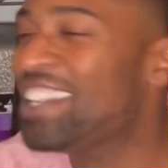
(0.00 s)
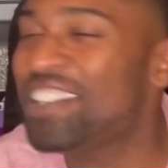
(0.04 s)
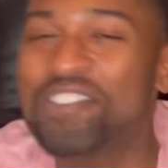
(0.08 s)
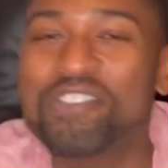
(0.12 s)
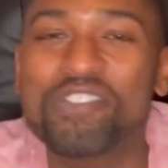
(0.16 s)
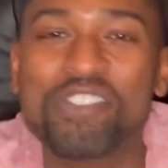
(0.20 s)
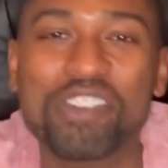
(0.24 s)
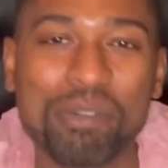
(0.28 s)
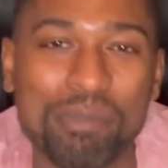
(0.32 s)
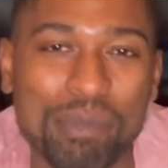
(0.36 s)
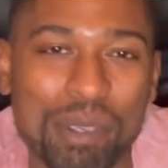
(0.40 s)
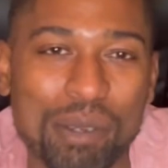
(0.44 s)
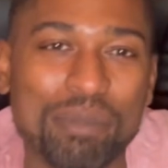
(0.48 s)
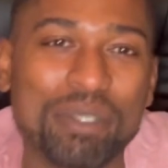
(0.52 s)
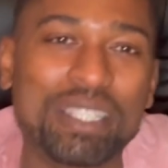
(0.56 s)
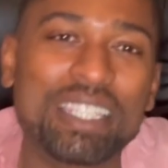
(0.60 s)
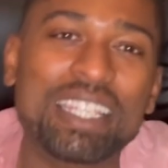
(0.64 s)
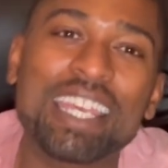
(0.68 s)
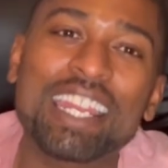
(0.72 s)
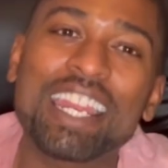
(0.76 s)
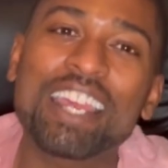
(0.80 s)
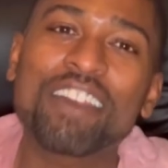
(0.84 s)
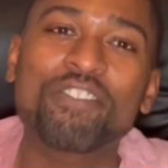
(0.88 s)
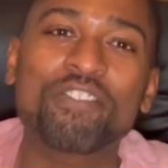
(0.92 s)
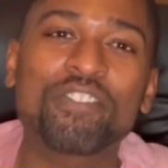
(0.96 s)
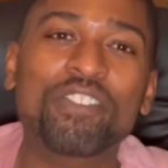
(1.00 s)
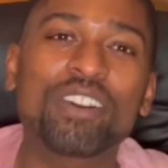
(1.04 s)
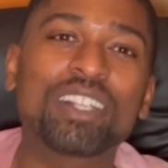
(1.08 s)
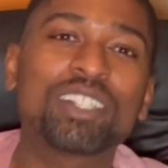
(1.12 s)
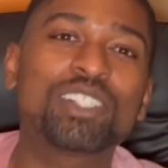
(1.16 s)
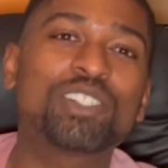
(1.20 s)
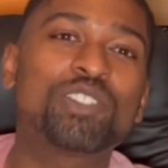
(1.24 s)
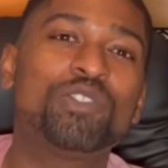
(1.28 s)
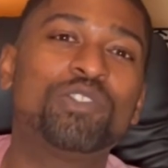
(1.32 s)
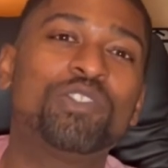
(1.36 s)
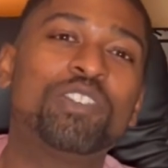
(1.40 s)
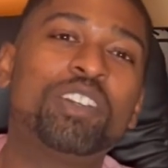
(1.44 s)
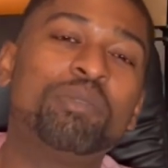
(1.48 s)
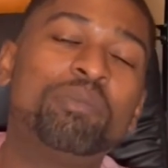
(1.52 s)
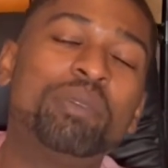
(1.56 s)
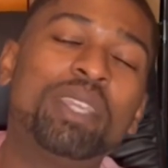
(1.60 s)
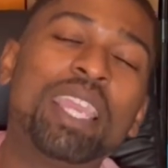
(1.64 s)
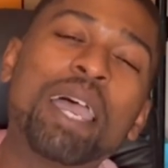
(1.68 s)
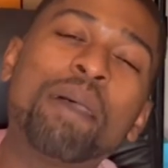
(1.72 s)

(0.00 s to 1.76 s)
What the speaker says: You feel me? I'm going to say that first, you feel me?